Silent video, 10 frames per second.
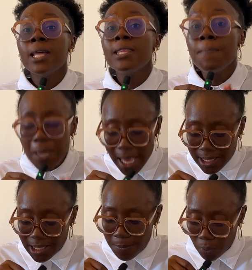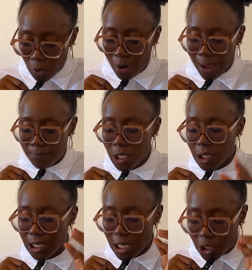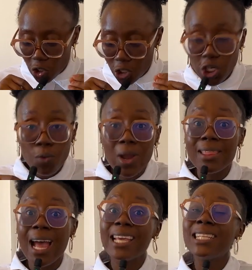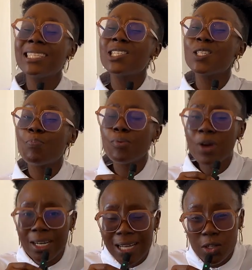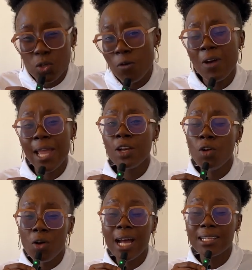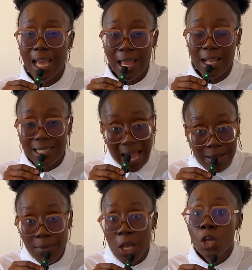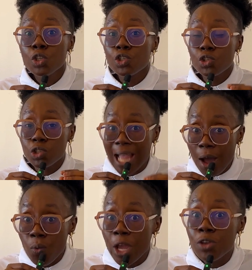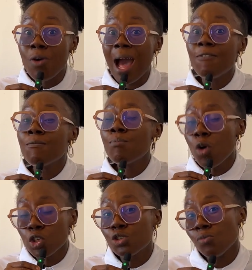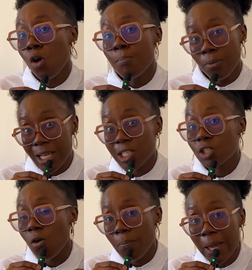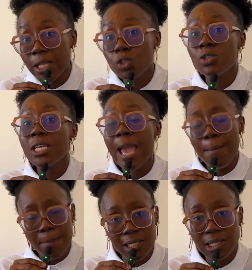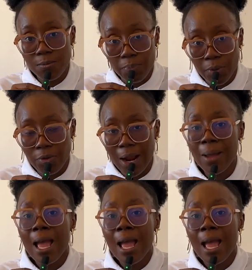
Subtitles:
The BSc program is in such a way that it is spread out over a longer time. That way you have much more breaks compared to the MSc program,